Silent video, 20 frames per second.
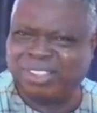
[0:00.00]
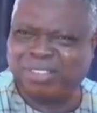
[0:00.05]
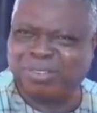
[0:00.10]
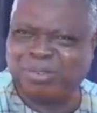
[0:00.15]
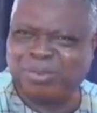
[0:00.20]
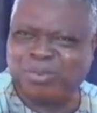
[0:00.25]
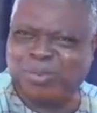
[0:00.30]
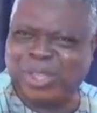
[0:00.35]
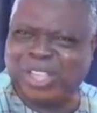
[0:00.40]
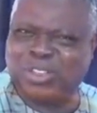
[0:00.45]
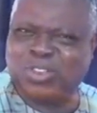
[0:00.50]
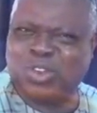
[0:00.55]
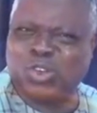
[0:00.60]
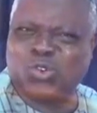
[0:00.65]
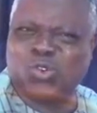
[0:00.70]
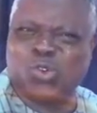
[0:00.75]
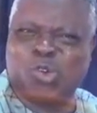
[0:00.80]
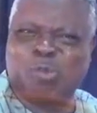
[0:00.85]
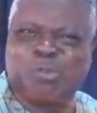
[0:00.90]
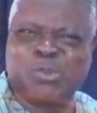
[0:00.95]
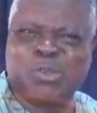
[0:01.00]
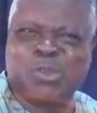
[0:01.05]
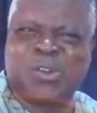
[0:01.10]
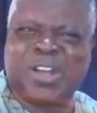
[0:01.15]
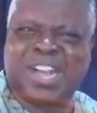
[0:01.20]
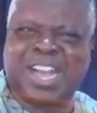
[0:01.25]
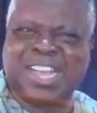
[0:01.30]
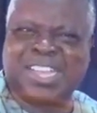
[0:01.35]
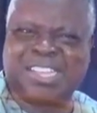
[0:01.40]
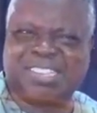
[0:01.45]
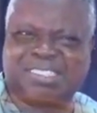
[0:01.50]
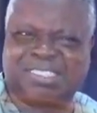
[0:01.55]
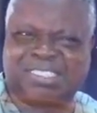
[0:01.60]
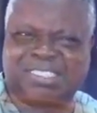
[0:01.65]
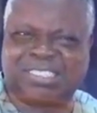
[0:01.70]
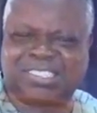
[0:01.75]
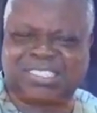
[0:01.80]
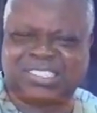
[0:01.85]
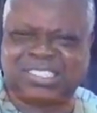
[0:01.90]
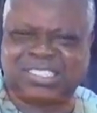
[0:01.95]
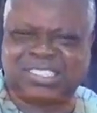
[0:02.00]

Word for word: When God opened your eyes,